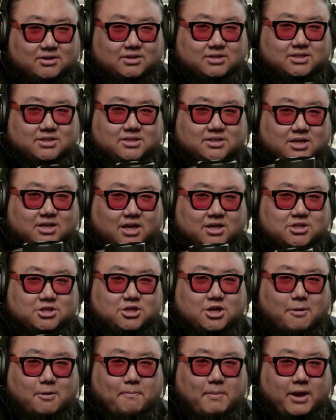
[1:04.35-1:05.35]
This is
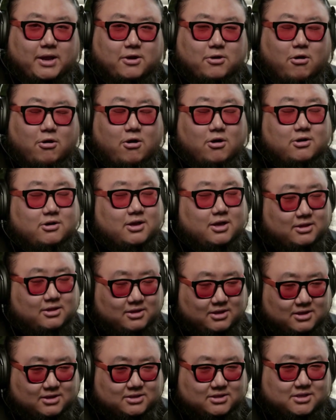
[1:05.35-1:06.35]
Gunshot by KARD, and
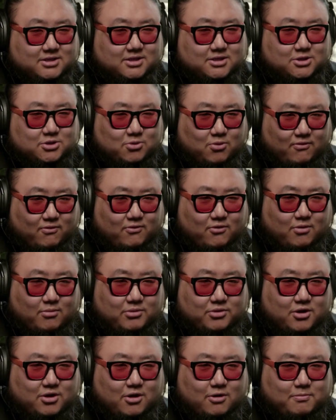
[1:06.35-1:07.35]
this is your form of
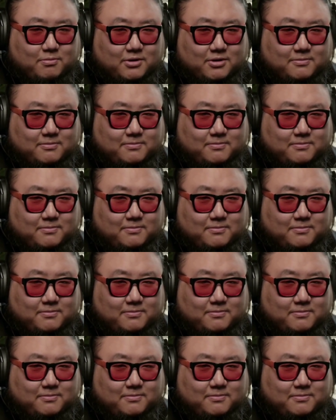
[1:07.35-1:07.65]
therapy.